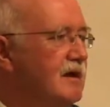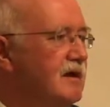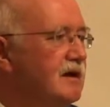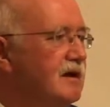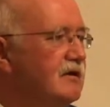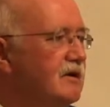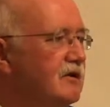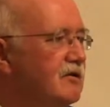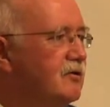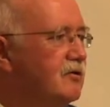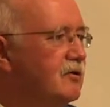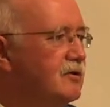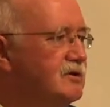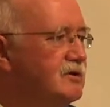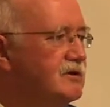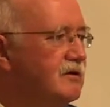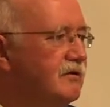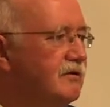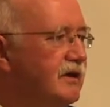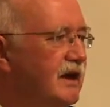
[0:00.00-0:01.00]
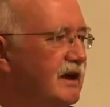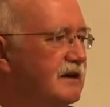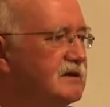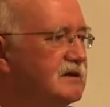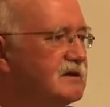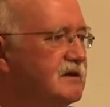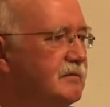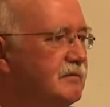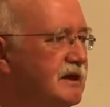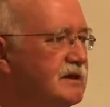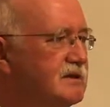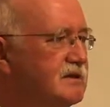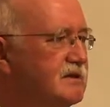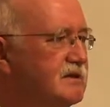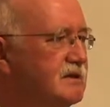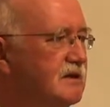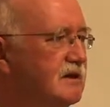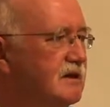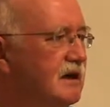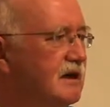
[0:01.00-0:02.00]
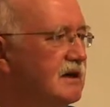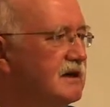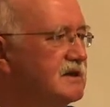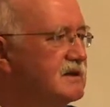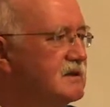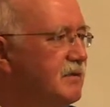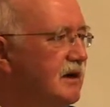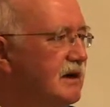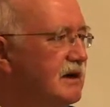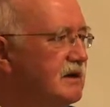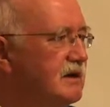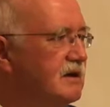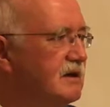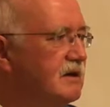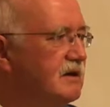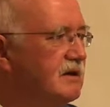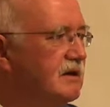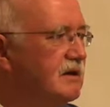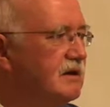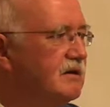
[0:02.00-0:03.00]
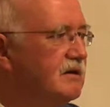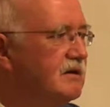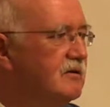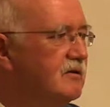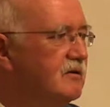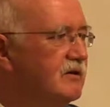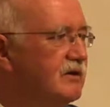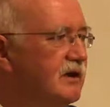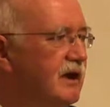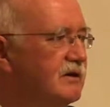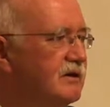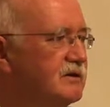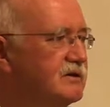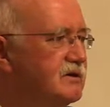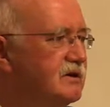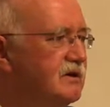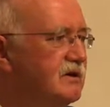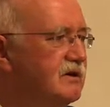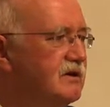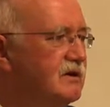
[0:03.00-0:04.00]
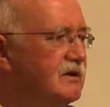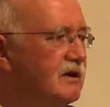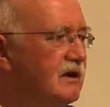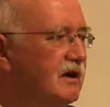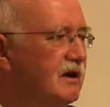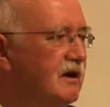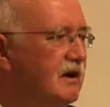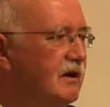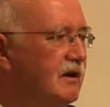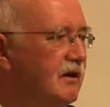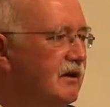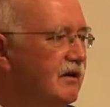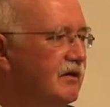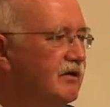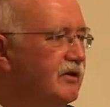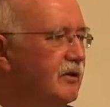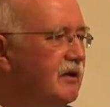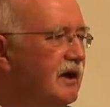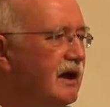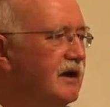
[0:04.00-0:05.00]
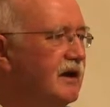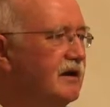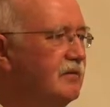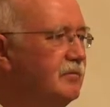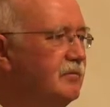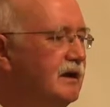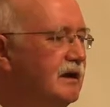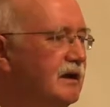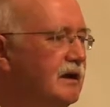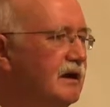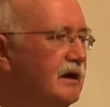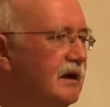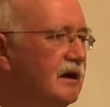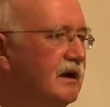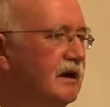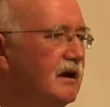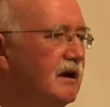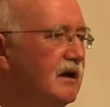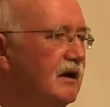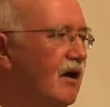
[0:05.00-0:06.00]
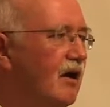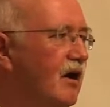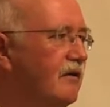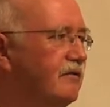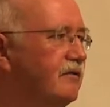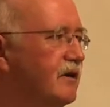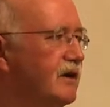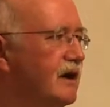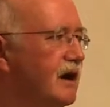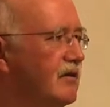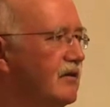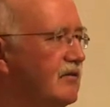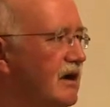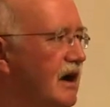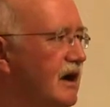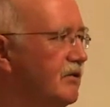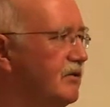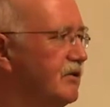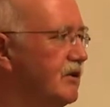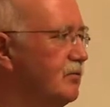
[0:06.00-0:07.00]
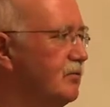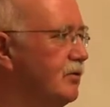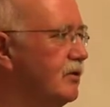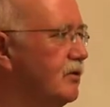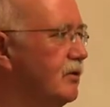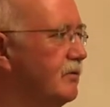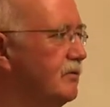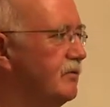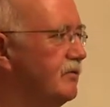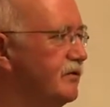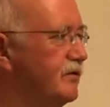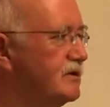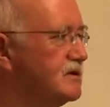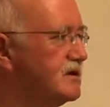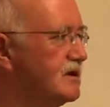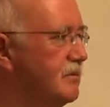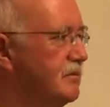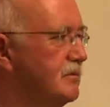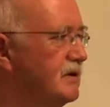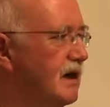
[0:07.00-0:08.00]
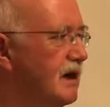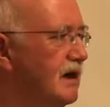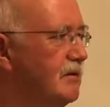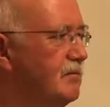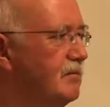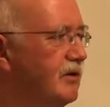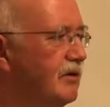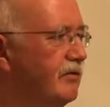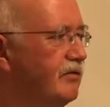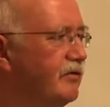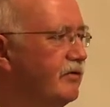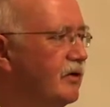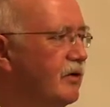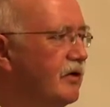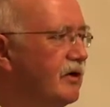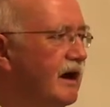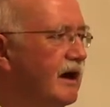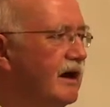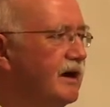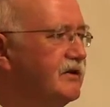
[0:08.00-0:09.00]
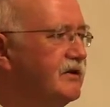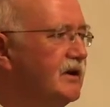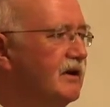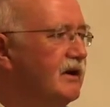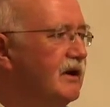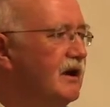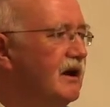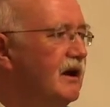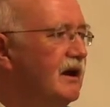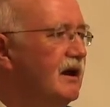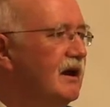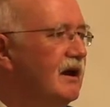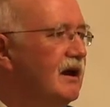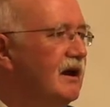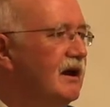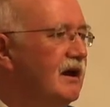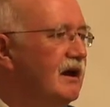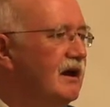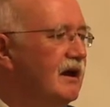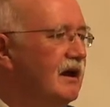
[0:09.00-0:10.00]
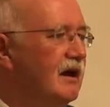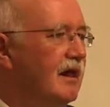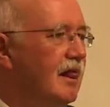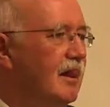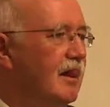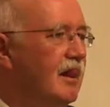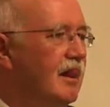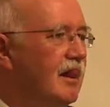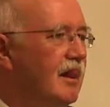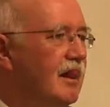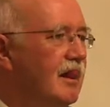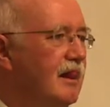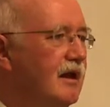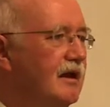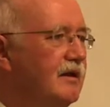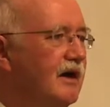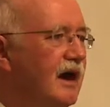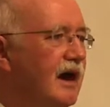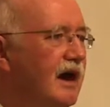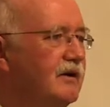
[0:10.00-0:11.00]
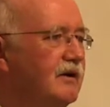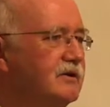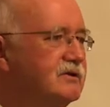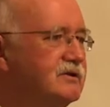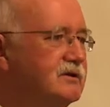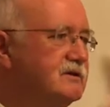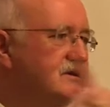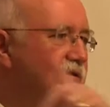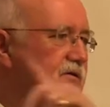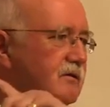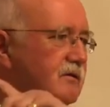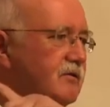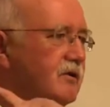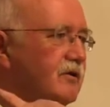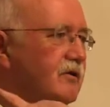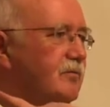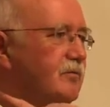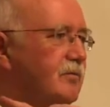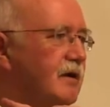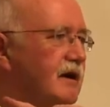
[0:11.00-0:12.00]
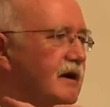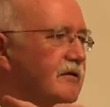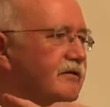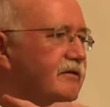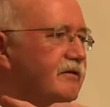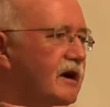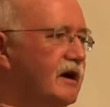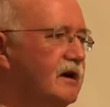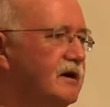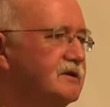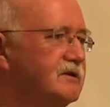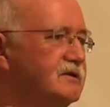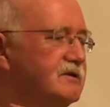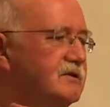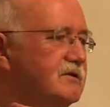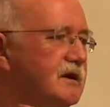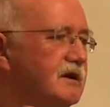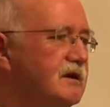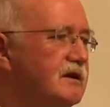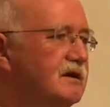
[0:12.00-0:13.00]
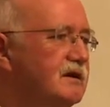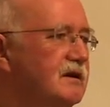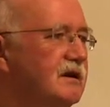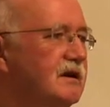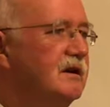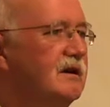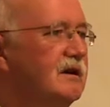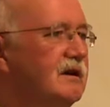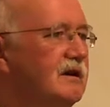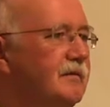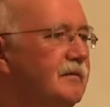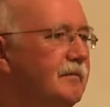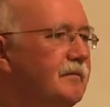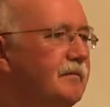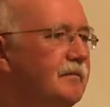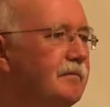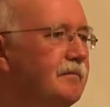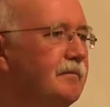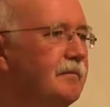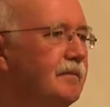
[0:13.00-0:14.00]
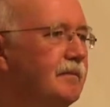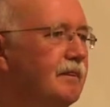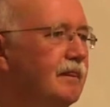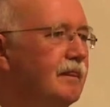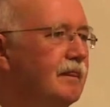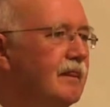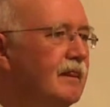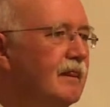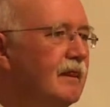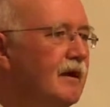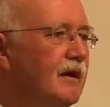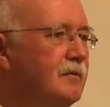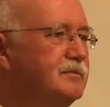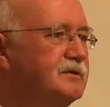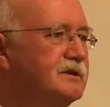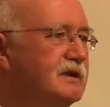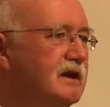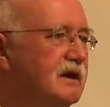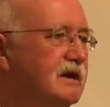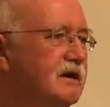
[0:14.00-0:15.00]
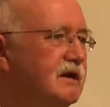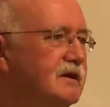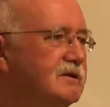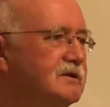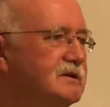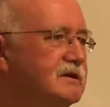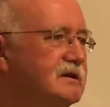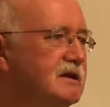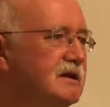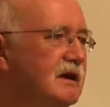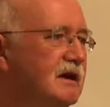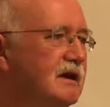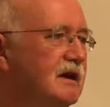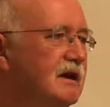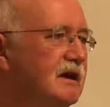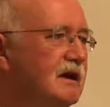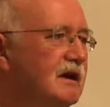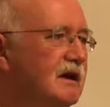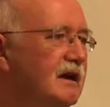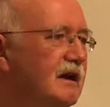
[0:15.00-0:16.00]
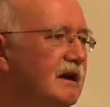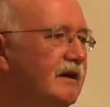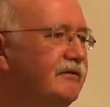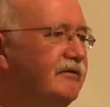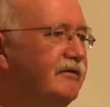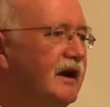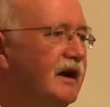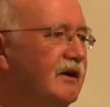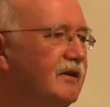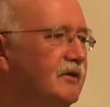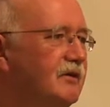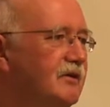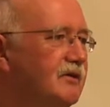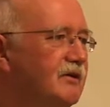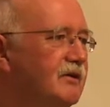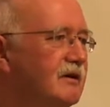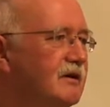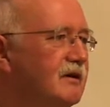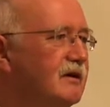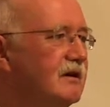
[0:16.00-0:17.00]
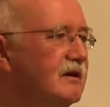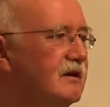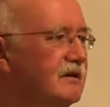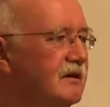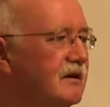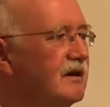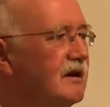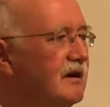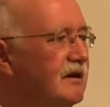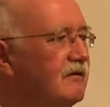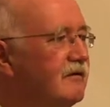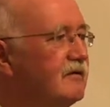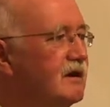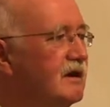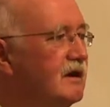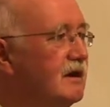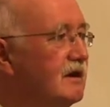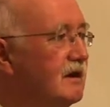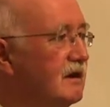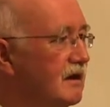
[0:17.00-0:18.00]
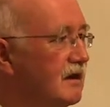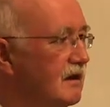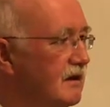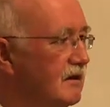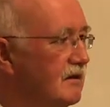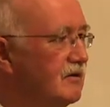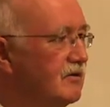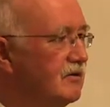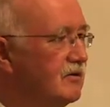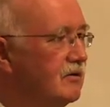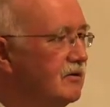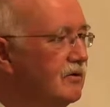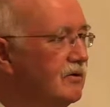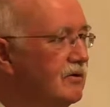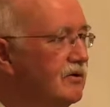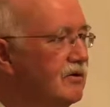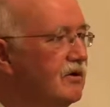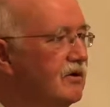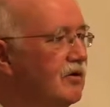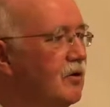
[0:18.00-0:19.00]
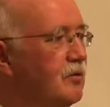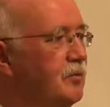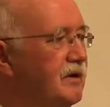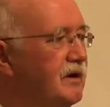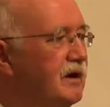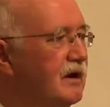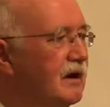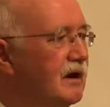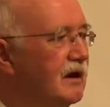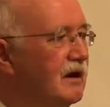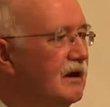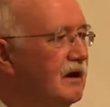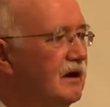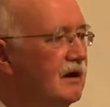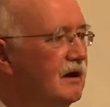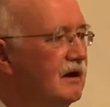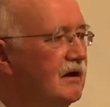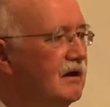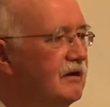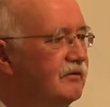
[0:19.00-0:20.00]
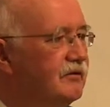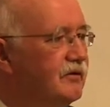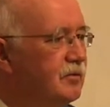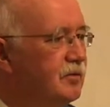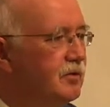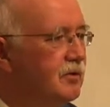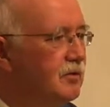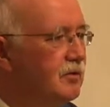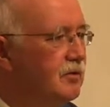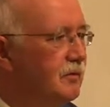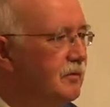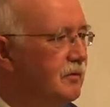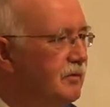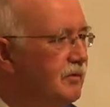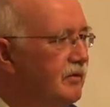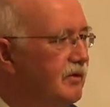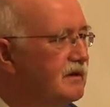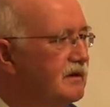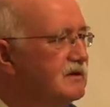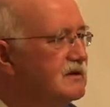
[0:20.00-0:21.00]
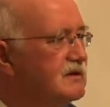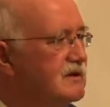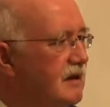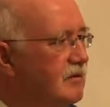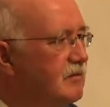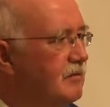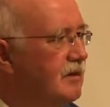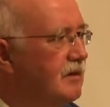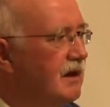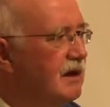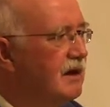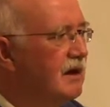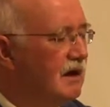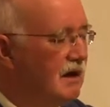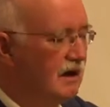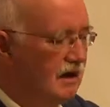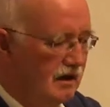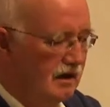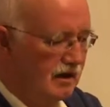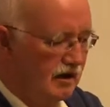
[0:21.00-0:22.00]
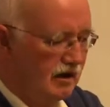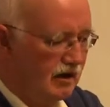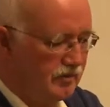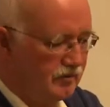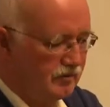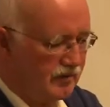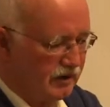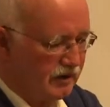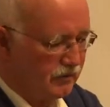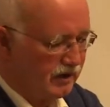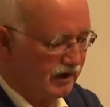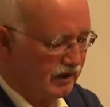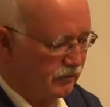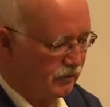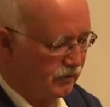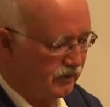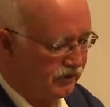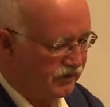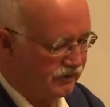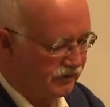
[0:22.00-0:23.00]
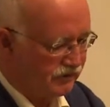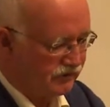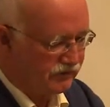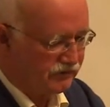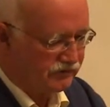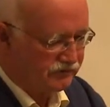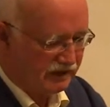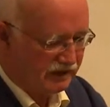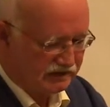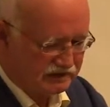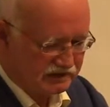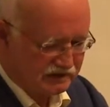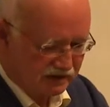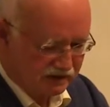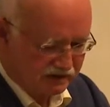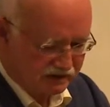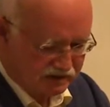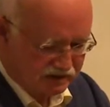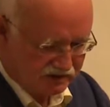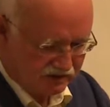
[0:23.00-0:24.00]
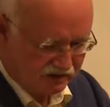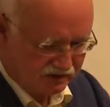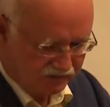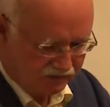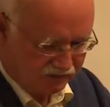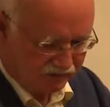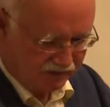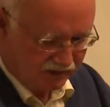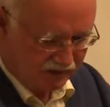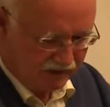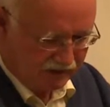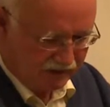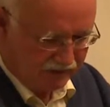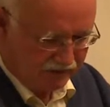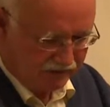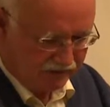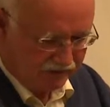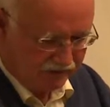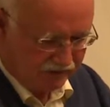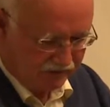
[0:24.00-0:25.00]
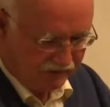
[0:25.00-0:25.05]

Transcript: in the course of that semester I spent here in 2000, uh, though I had been hovering around the poem for some time before that, uh, in the house on North Blackfriar Street, um, upstairs, I found the kind of key to the opening of the poem that set me on my way with the translation. Um,